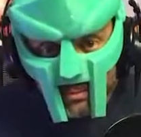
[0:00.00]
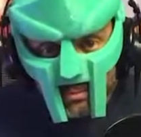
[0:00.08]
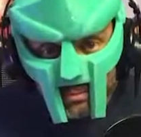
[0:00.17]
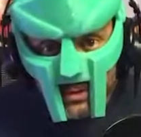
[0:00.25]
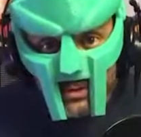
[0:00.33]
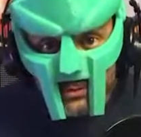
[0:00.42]

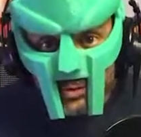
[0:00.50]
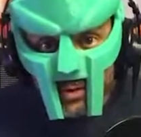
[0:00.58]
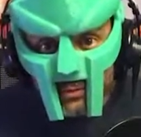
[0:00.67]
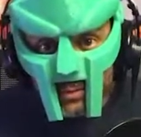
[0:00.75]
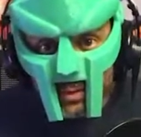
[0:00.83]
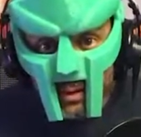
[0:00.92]
piece of
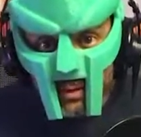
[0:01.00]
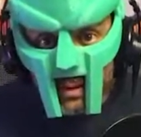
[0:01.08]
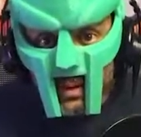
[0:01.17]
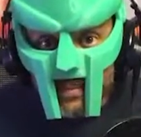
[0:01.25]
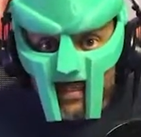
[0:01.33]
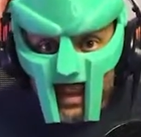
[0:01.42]
software
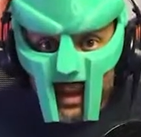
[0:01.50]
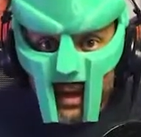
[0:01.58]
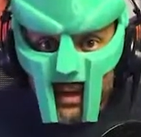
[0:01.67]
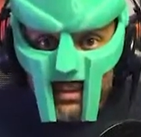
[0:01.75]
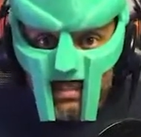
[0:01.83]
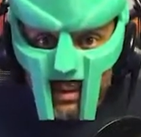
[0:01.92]
that
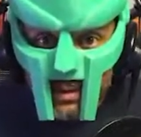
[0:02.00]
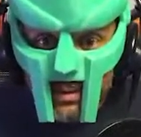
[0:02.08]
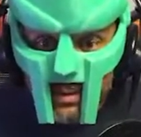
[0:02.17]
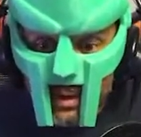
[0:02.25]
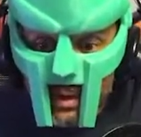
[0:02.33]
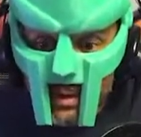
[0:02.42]
has
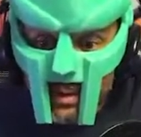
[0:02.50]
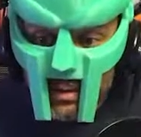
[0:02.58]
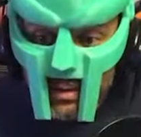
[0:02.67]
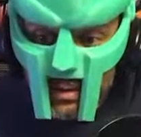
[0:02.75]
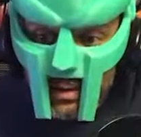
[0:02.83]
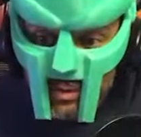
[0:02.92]
been
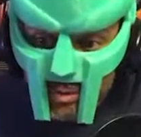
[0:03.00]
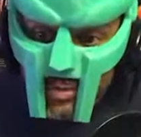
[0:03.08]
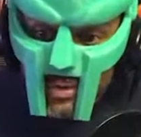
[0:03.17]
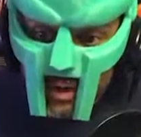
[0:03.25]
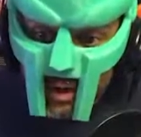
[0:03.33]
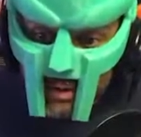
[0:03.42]

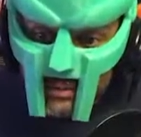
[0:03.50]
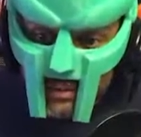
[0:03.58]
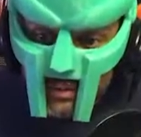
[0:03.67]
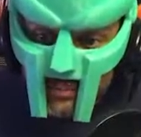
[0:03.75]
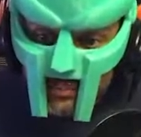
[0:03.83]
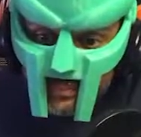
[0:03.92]
Trojanized
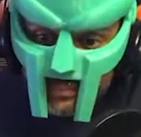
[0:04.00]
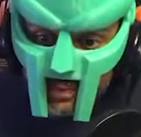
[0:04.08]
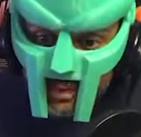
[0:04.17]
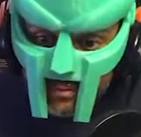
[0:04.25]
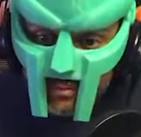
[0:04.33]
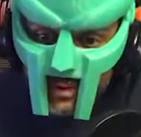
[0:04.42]

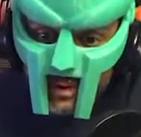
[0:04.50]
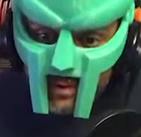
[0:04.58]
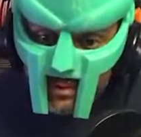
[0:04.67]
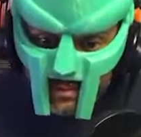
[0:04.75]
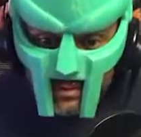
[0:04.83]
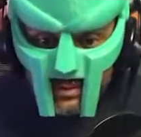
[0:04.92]
via
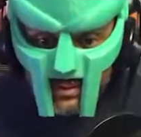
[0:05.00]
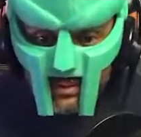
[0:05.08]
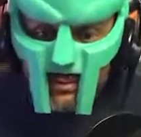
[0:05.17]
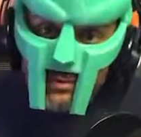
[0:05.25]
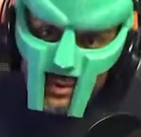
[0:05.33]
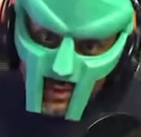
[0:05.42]
this
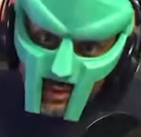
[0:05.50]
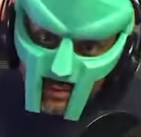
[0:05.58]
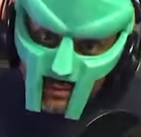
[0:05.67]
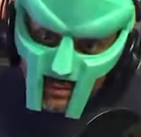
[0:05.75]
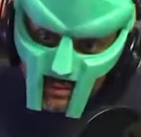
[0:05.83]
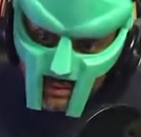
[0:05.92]

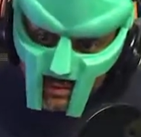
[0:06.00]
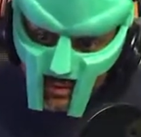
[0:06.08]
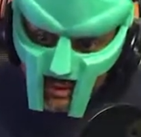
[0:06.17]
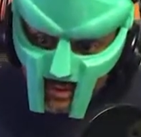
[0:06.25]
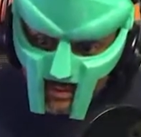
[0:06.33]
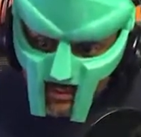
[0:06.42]
what
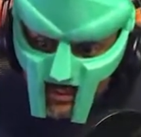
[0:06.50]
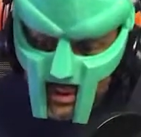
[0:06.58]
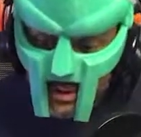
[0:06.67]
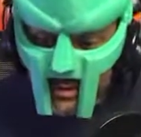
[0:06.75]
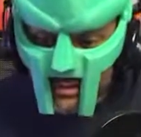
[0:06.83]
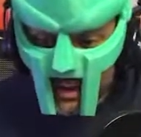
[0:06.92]
started as a
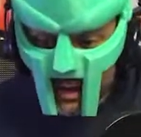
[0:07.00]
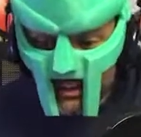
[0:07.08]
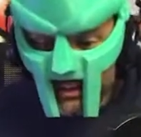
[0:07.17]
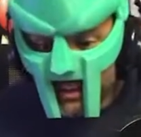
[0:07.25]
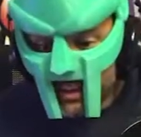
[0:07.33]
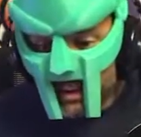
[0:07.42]
phishing attack.
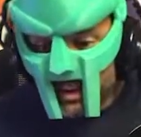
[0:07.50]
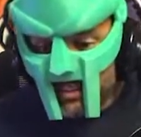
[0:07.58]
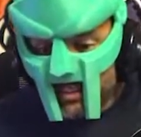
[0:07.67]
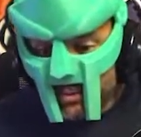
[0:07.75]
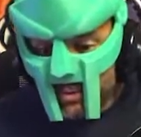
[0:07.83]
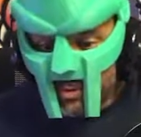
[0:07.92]

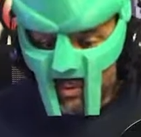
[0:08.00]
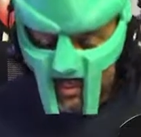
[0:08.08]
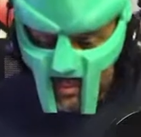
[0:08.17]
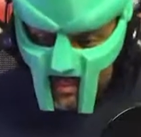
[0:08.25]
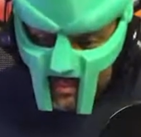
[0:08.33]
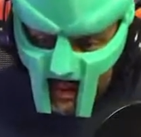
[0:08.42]
So
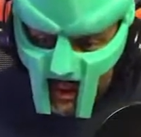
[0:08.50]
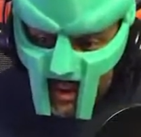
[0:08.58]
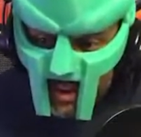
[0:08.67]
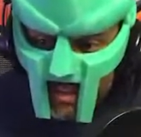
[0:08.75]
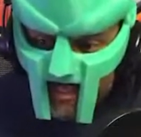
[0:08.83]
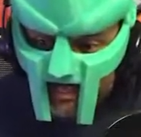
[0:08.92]

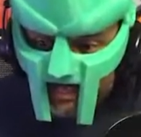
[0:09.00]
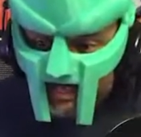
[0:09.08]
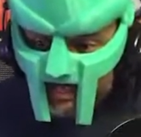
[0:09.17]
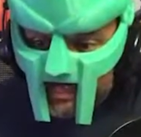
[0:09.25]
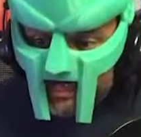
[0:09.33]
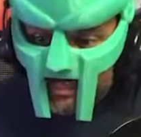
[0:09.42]
now
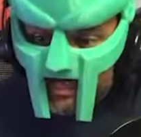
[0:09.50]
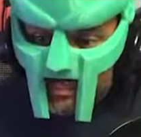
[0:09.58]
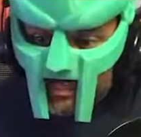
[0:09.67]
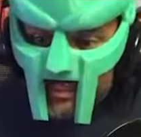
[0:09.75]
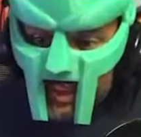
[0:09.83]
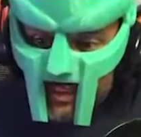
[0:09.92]

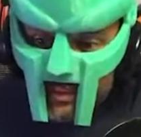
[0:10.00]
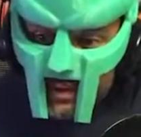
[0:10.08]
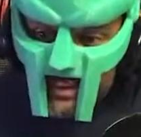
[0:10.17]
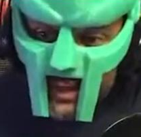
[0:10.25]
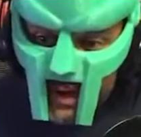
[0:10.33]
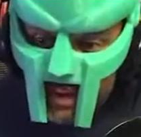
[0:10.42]
that the
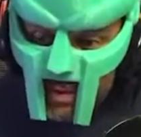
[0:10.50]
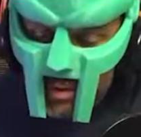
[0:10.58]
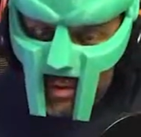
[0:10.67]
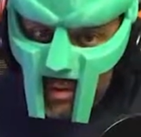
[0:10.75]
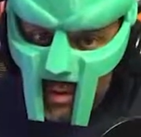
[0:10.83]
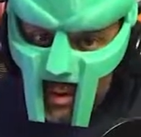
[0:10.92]

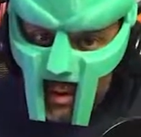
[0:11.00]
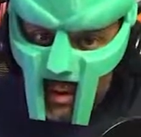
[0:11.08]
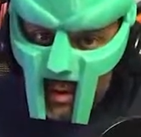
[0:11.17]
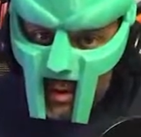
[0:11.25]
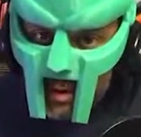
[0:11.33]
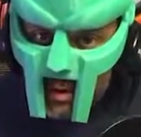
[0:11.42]
attacker
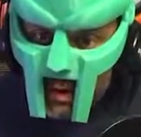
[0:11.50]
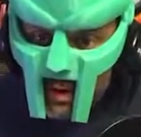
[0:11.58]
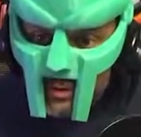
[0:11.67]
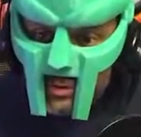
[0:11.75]
has